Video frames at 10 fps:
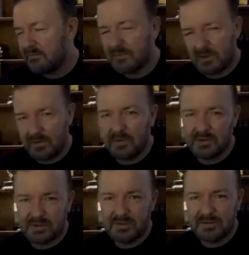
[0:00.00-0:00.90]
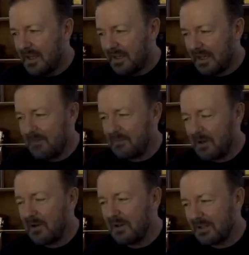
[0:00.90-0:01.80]
Of course, Kim
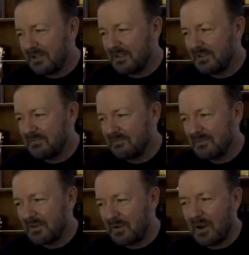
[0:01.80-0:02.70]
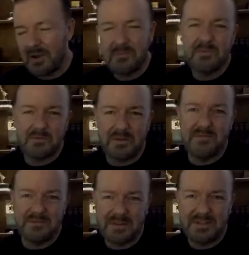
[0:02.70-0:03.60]
Jong Un or Oprah
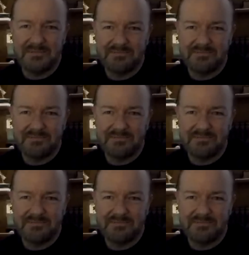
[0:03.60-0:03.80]
Winfrey.